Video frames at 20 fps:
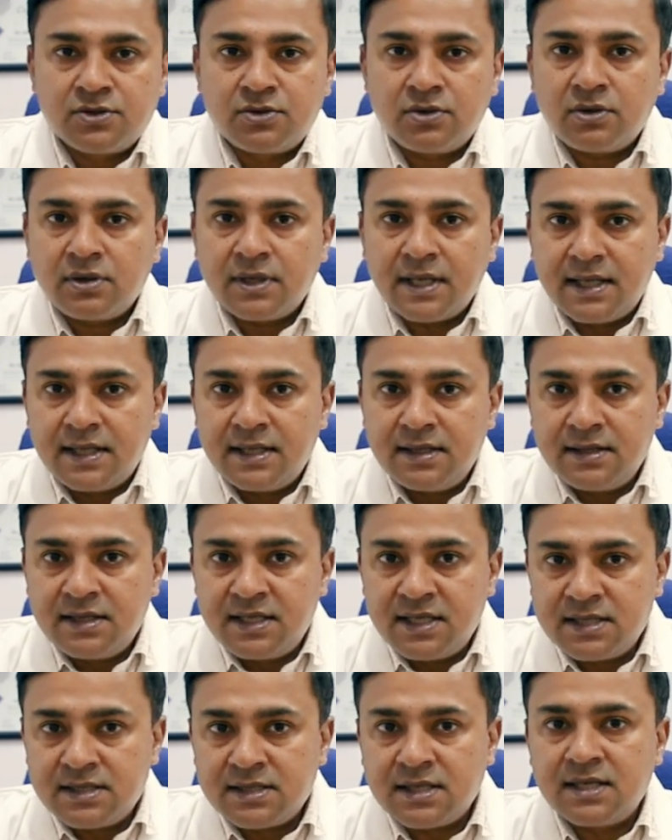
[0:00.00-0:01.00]
So in
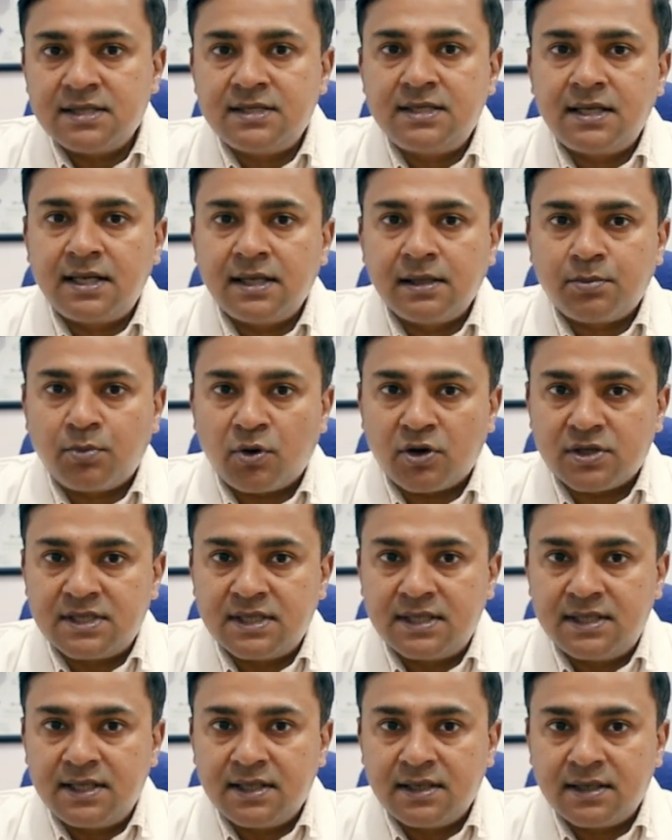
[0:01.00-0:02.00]
this surgical
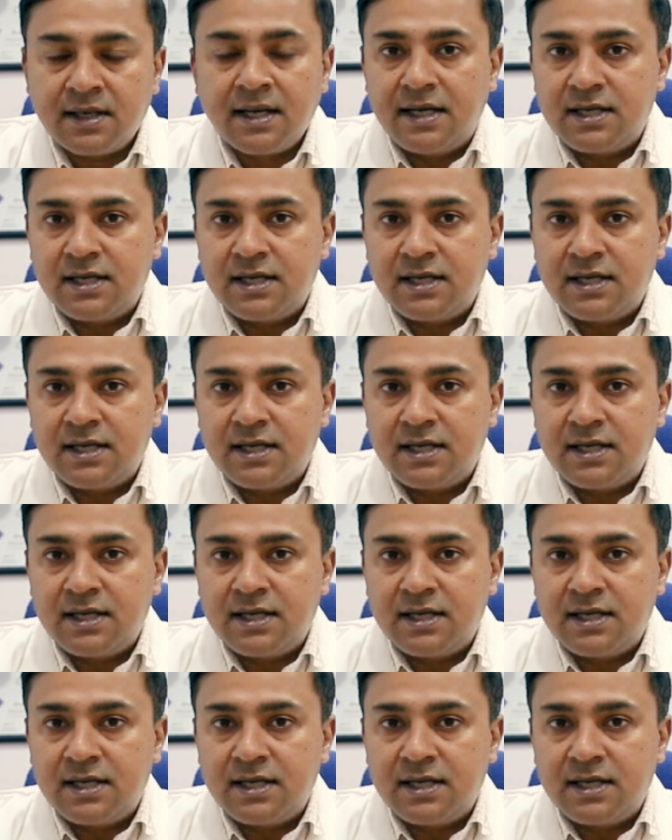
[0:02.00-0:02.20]
procedure,